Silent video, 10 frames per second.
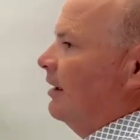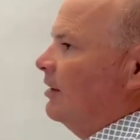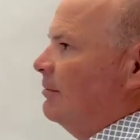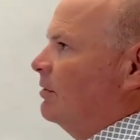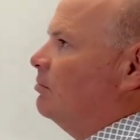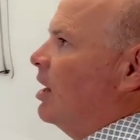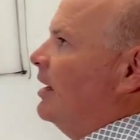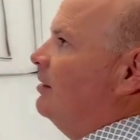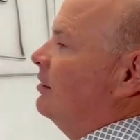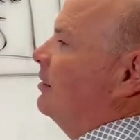keep in
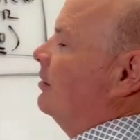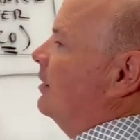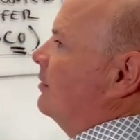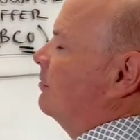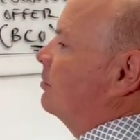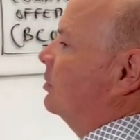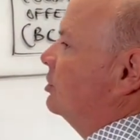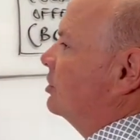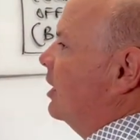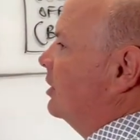mind that the
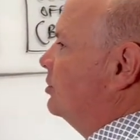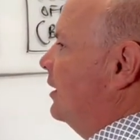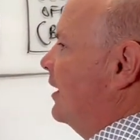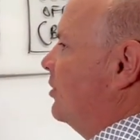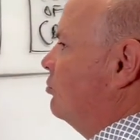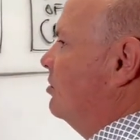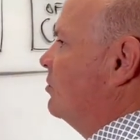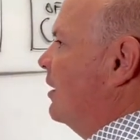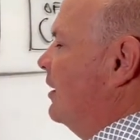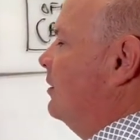purchase contract has to be
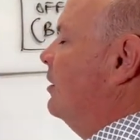signed and